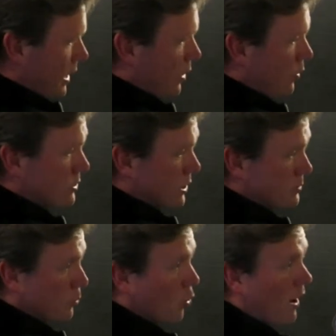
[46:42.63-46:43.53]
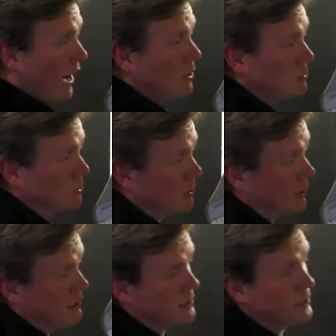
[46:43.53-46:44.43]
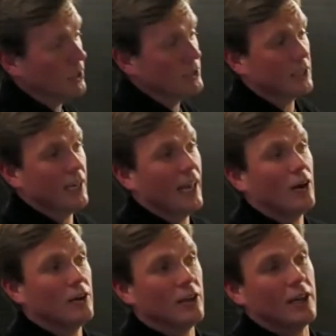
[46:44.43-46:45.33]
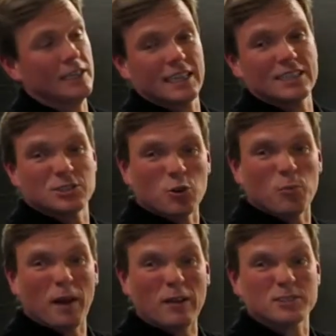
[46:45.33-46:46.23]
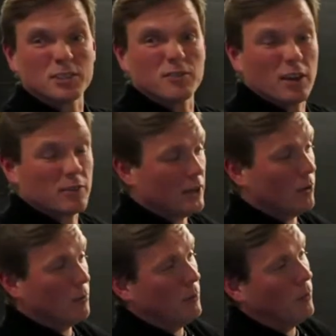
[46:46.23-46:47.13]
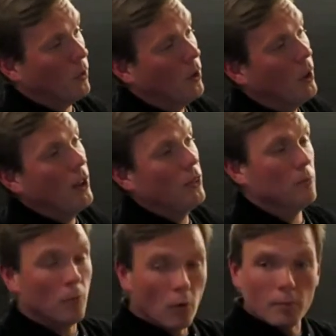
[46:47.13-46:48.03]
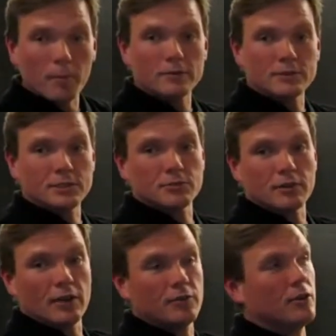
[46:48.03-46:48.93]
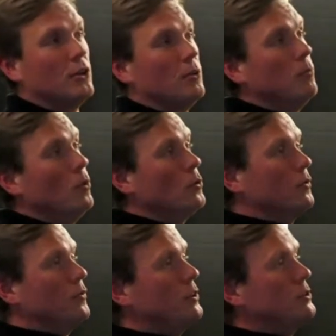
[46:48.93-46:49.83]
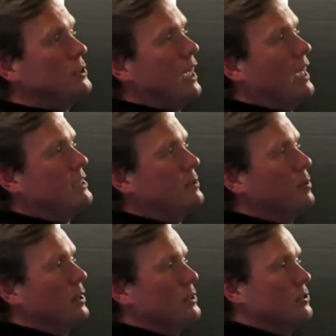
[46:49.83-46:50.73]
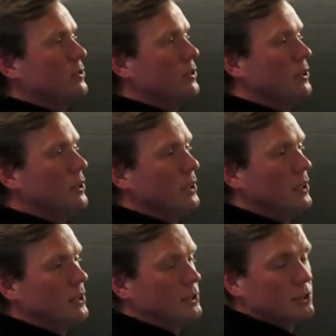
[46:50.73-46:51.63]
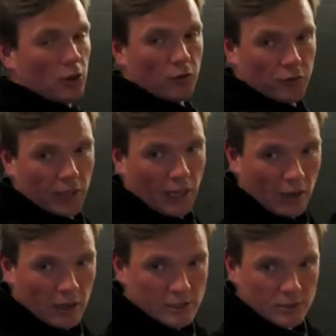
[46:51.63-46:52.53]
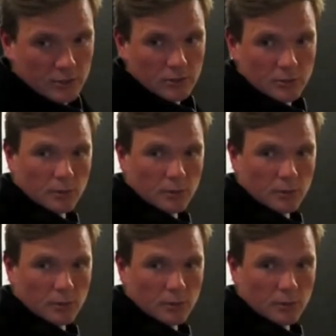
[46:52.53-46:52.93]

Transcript: It also has more angles on the inside, so the light is actually sort of bouncing around a little bit more. The more it bounces around and the more diffusion it has to pass through, the softer that light source.